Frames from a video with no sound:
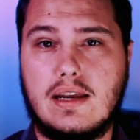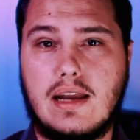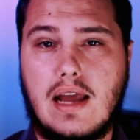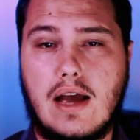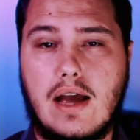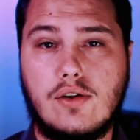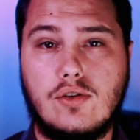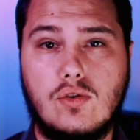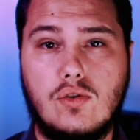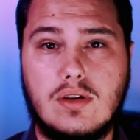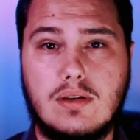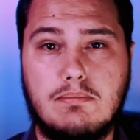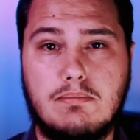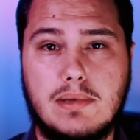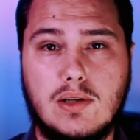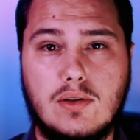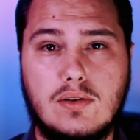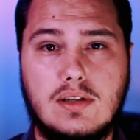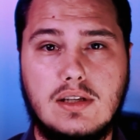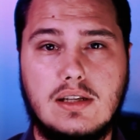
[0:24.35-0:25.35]
how you can
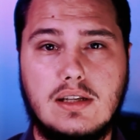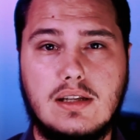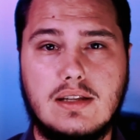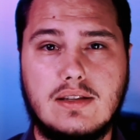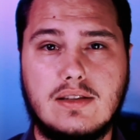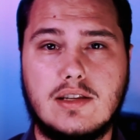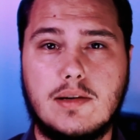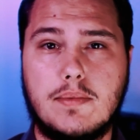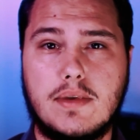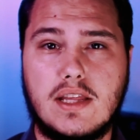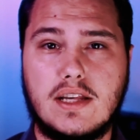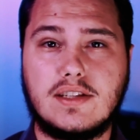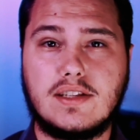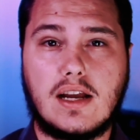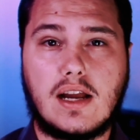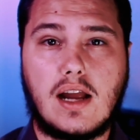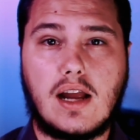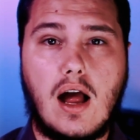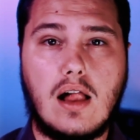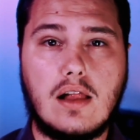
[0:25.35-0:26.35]
build it and some of the
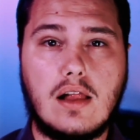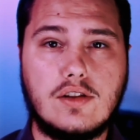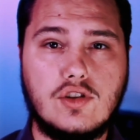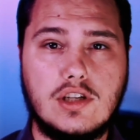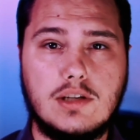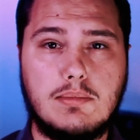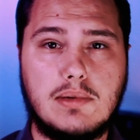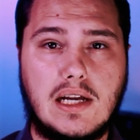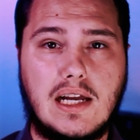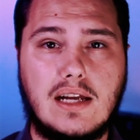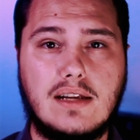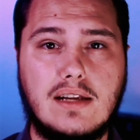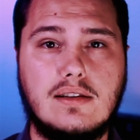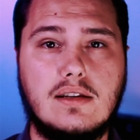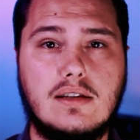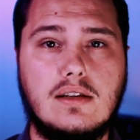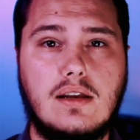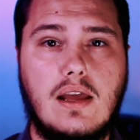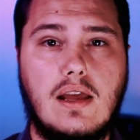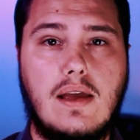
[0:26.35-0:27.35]
psychology behind
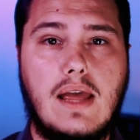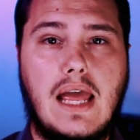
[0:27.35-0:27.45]
it.